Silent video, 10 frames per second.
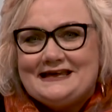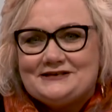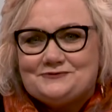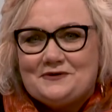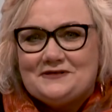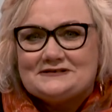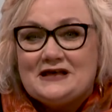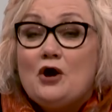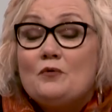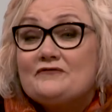guest with us.
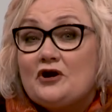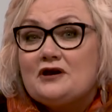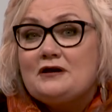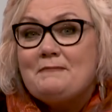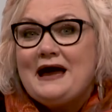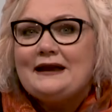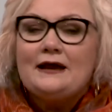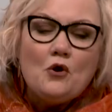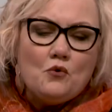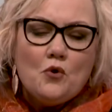We've got a man.
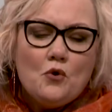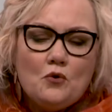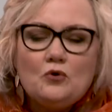Woo-hoo.